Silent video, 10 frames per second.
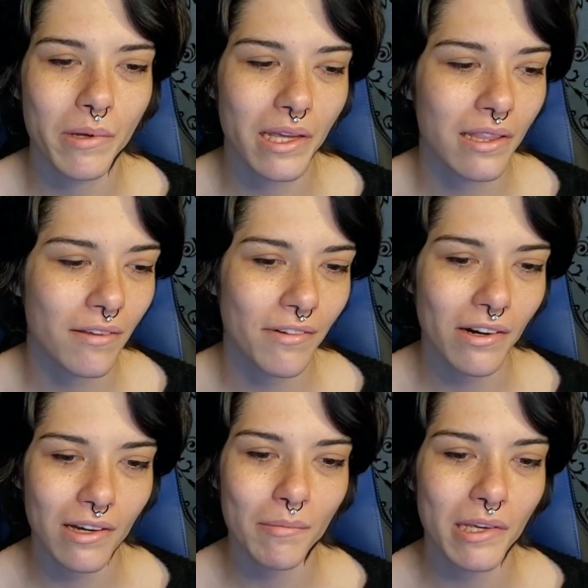in the
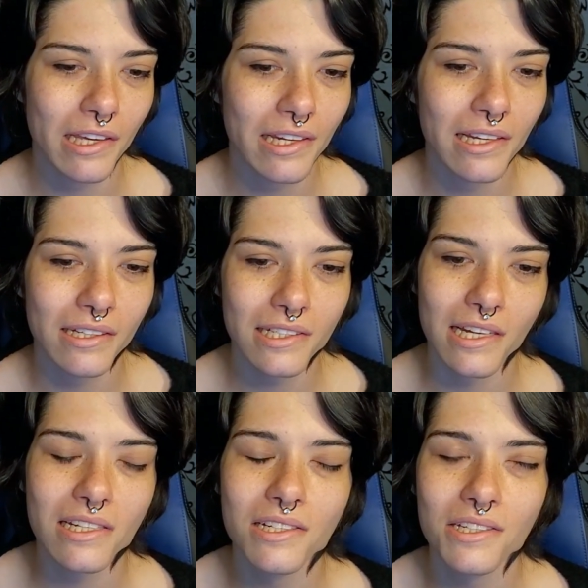very beginning
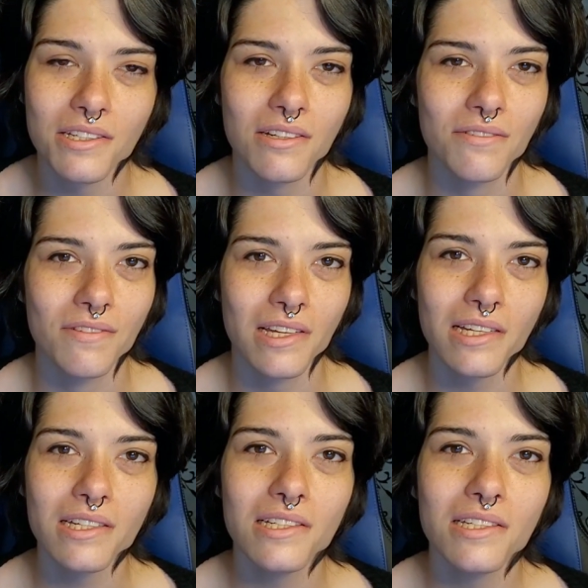stages of
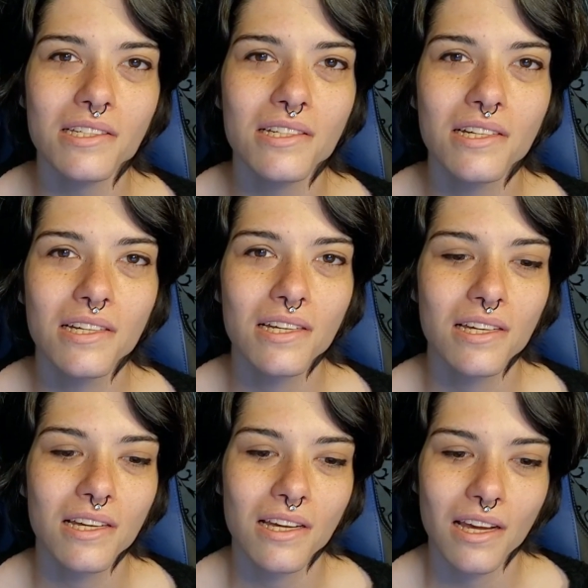this.
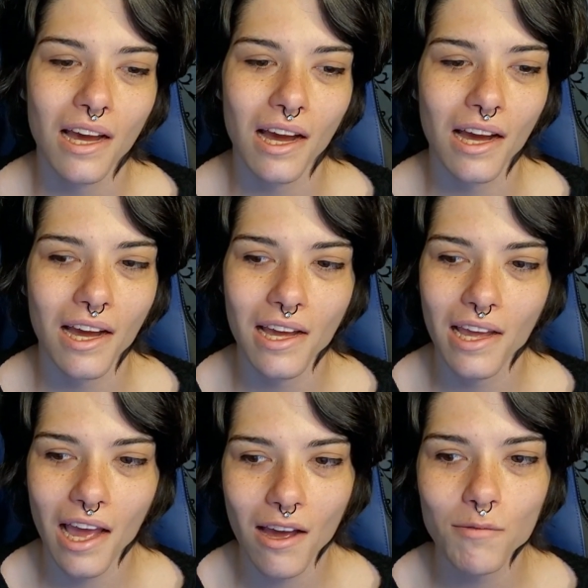I
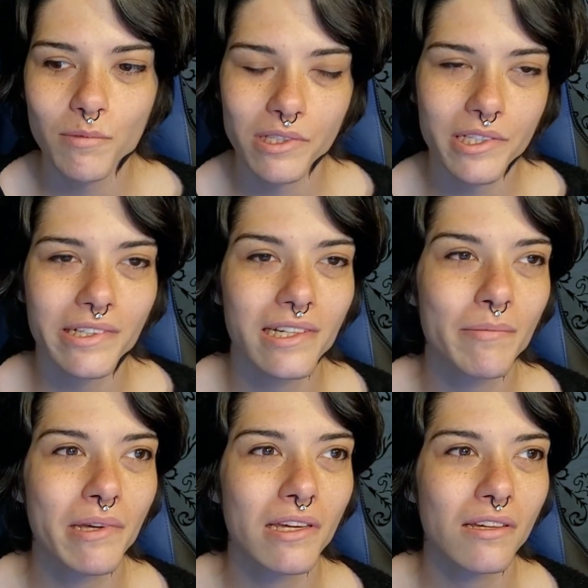have been
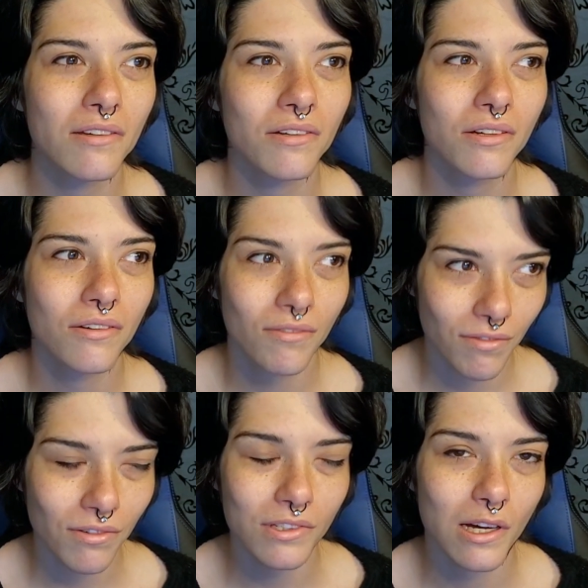streaming
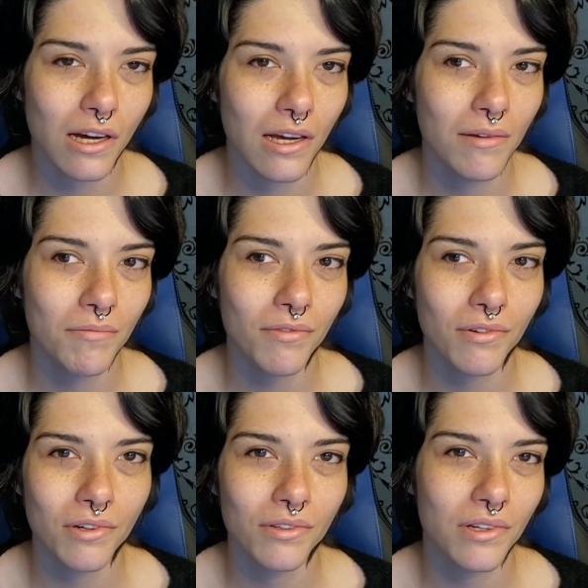full-time
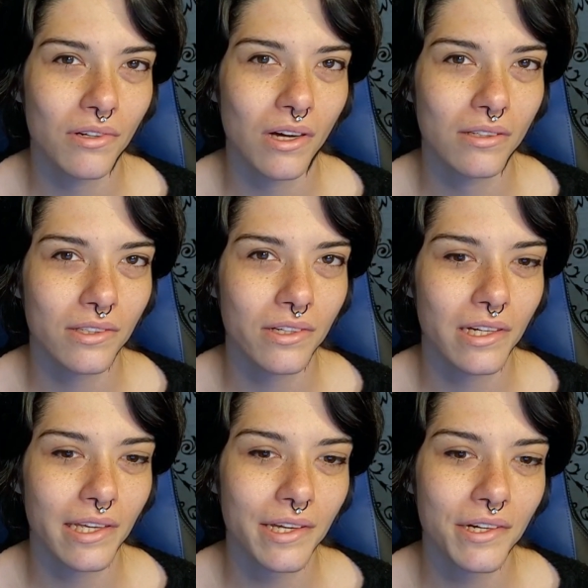for a little under a
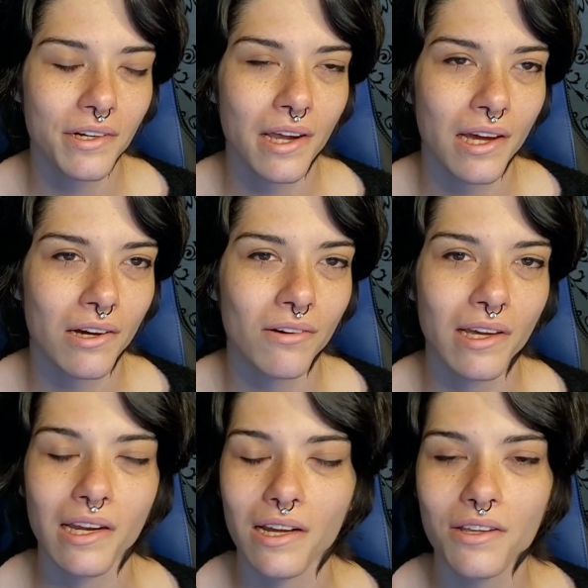year now,
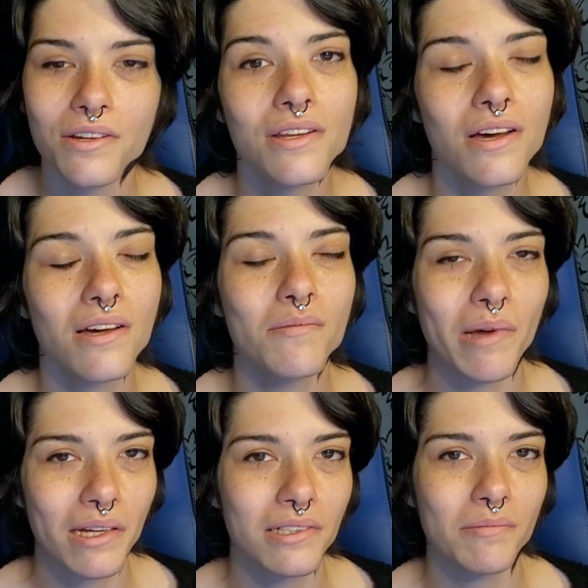and I could not
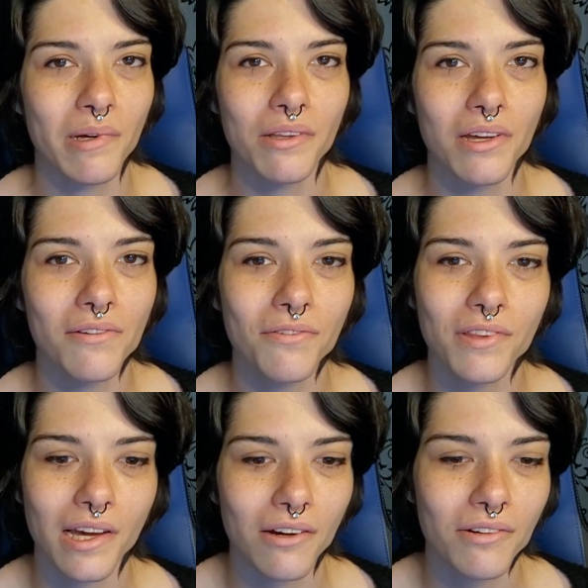imagine my life
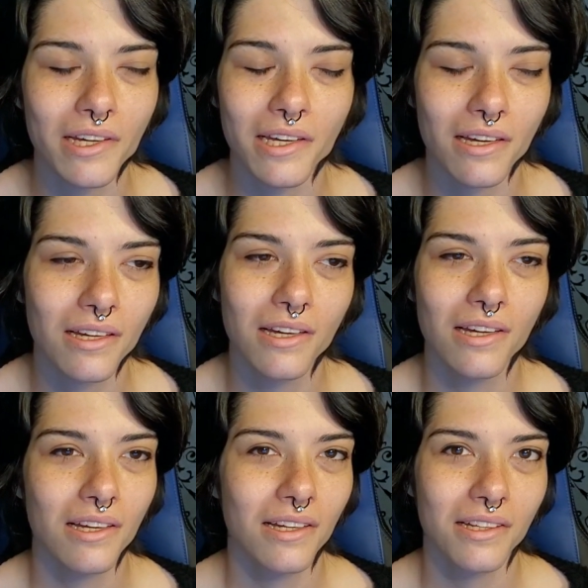without it.
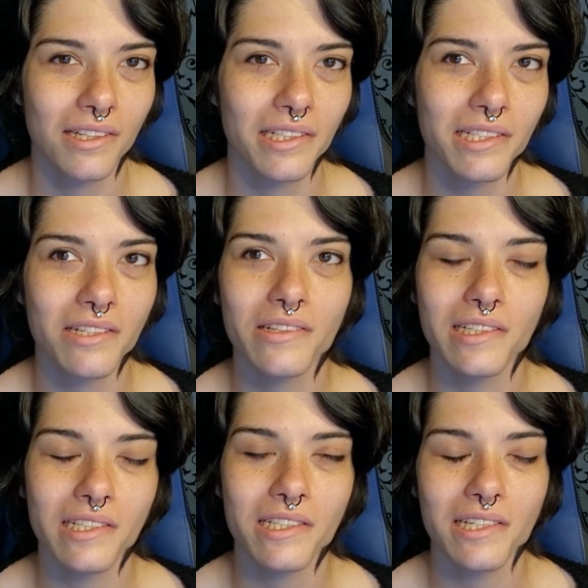Like,
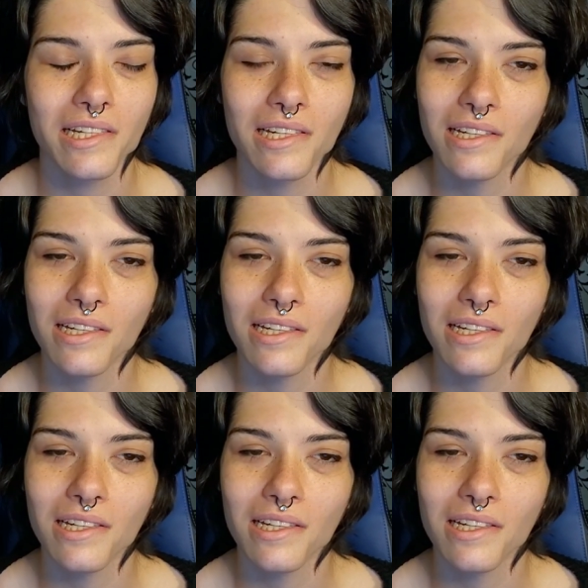seriously,